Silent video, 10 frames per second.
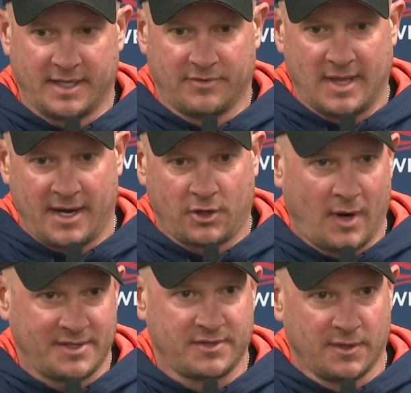give a lot of
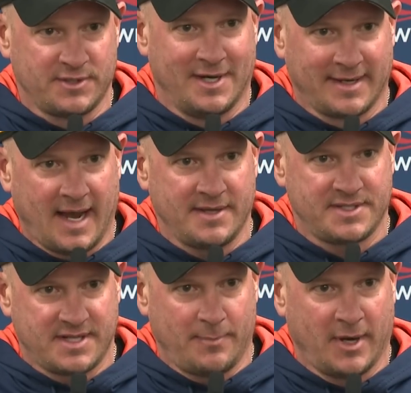credit to those young guys
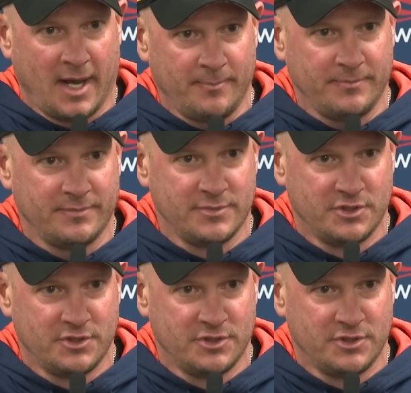stepping up,